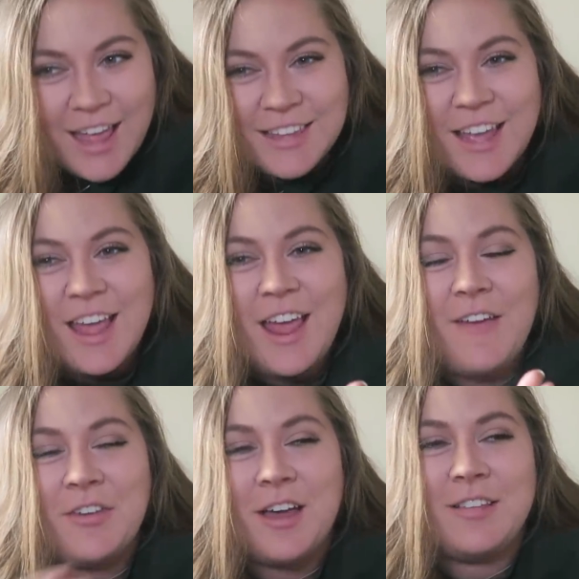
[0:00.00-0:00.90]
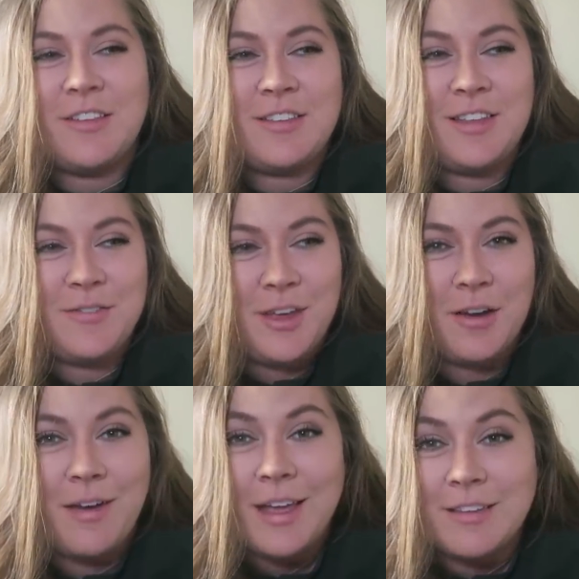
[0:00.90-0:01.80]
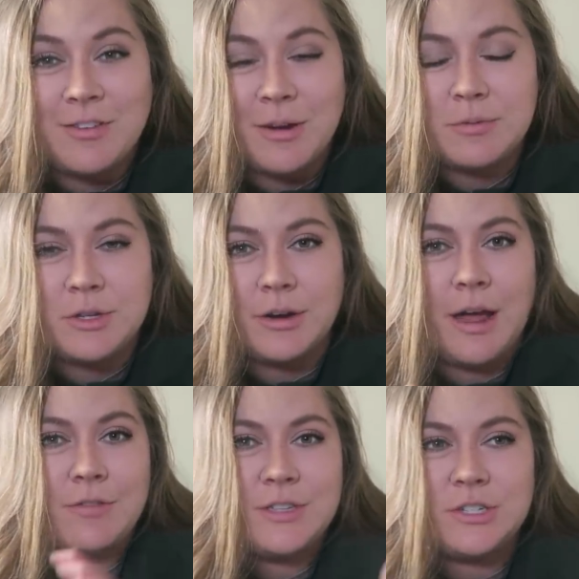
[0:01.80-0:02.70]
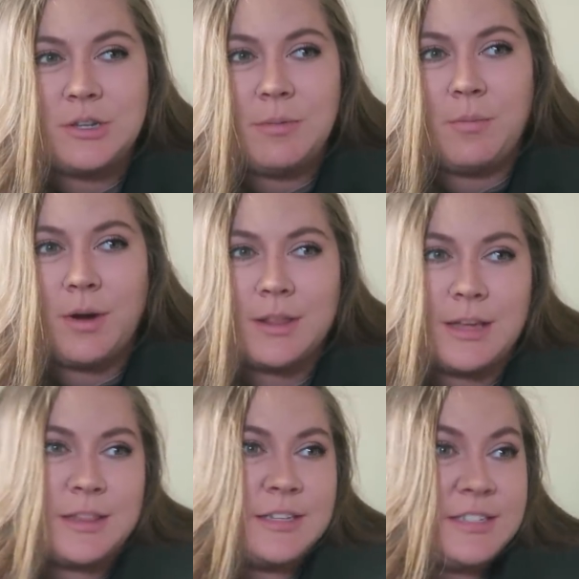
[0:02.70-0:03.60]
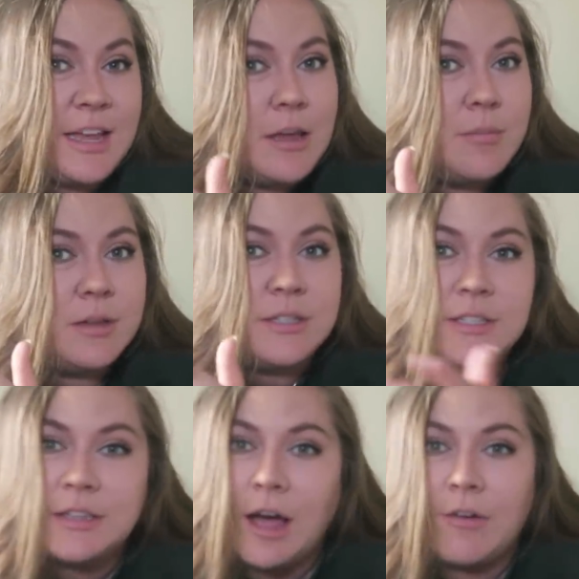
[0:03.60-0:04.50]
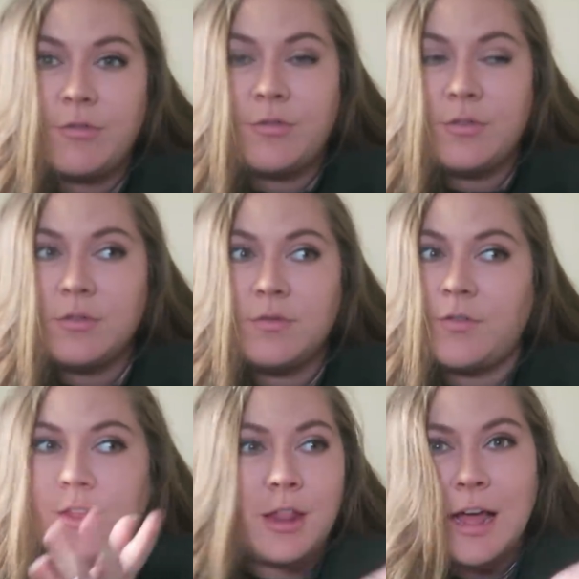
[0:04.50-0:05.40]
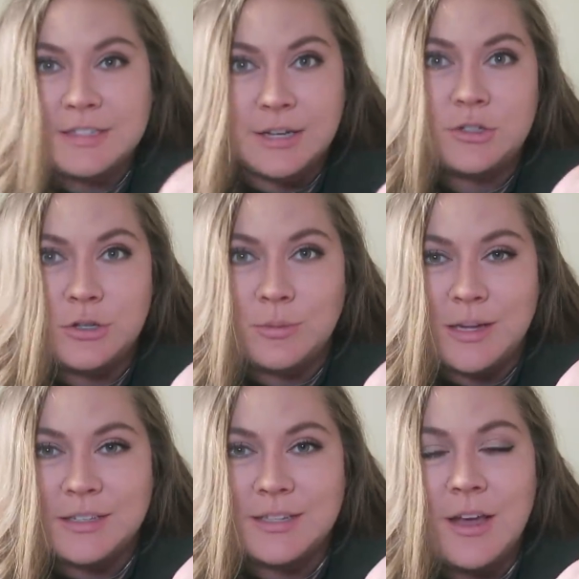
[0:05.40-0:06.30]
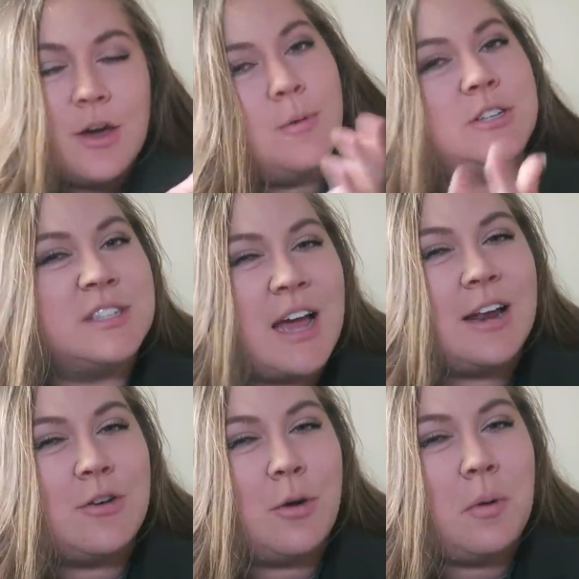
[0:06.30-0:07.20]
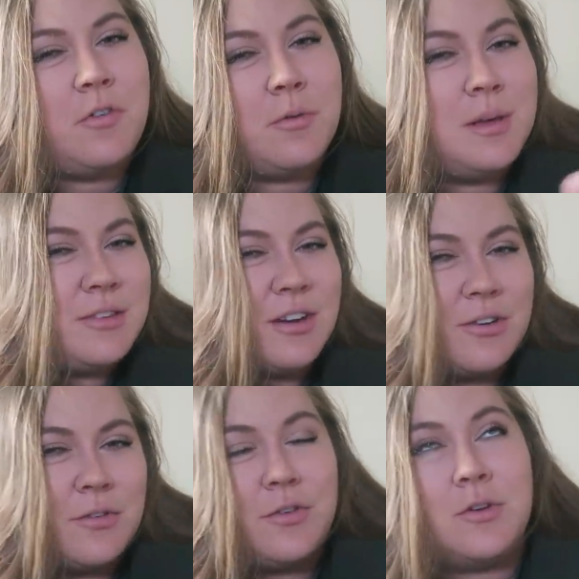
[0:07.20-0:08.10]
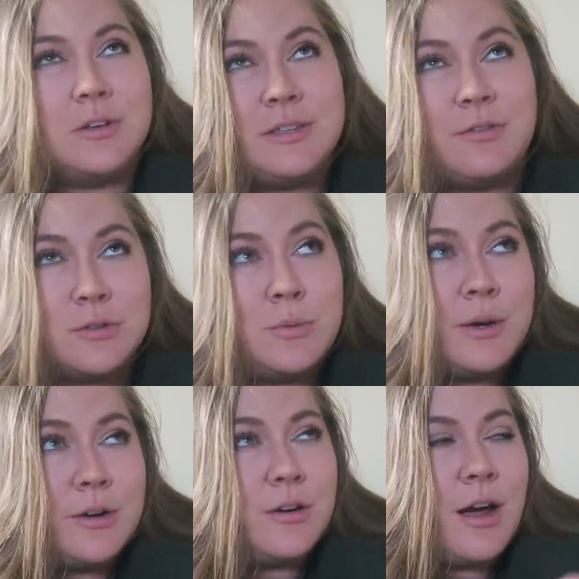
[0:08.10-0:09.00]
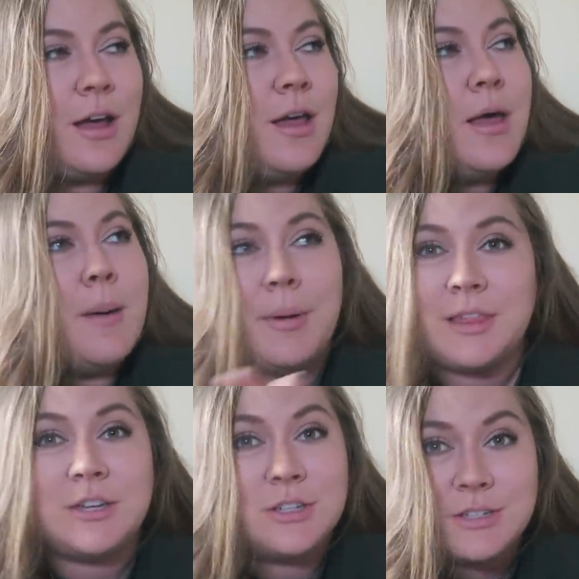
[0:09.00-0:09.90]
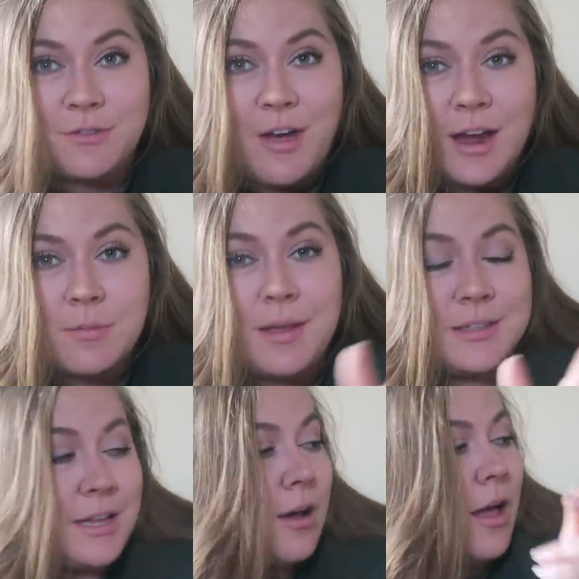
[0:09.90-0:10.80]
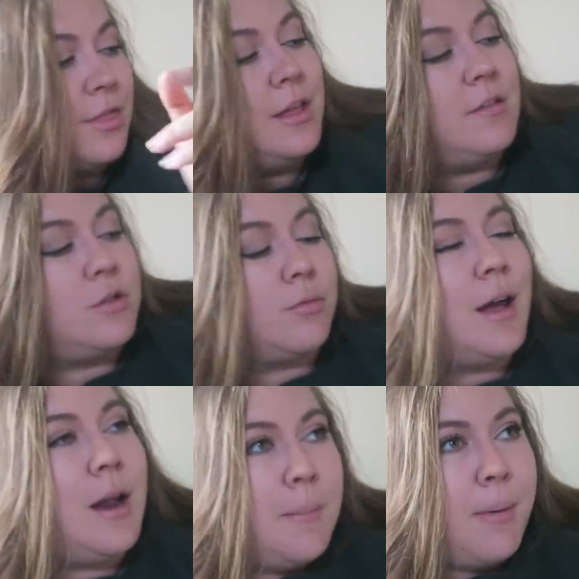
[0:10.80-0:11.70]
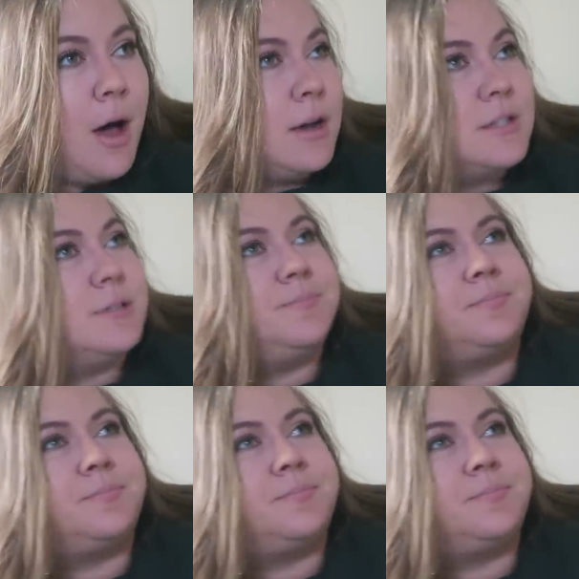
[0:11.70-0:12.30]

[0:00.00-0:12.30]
and if you guys have seen me on my Instagram story, I've essentially been wearing like the same stuff for the last like two weeks, which is kind of normal for me. So I don't know if you noticed if it was weird or not, but that's just a fact because I got this thredUP box